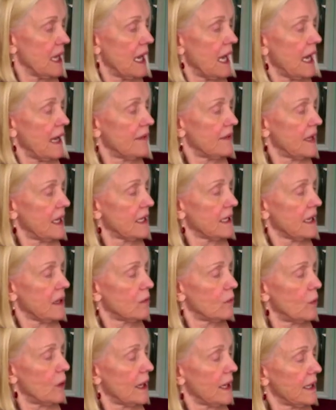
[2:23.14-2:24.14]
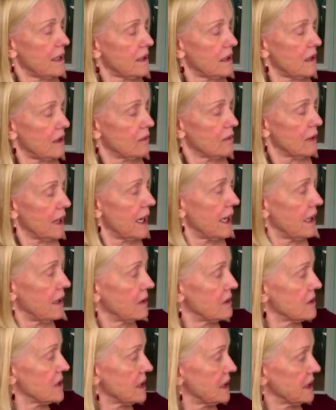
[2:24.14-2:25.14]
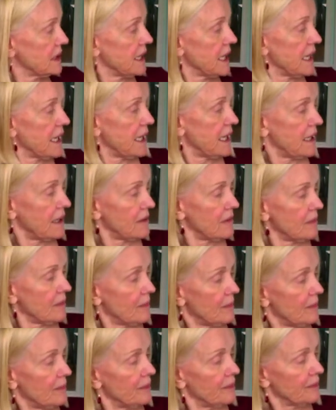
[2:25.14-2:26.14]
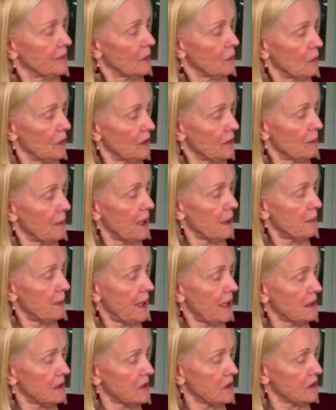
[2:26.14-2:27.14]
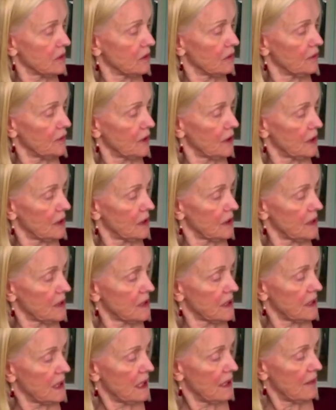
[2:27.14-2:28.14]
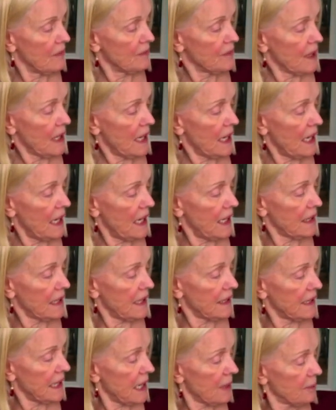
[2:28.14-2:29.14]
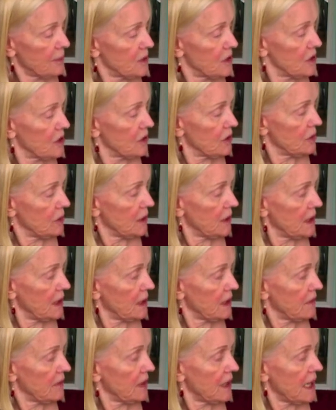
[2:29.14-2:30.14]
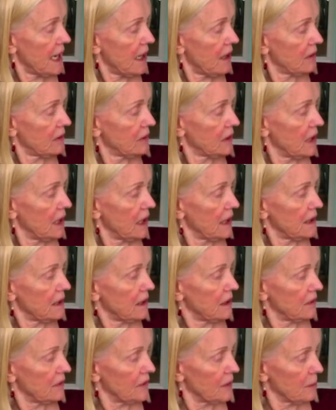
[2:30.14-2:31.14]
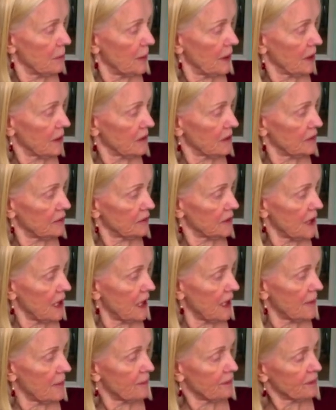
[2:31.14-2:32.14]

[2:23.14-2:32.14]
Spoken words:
And then I went around again with my pencil first, and I kept doing the outline of the butterfly.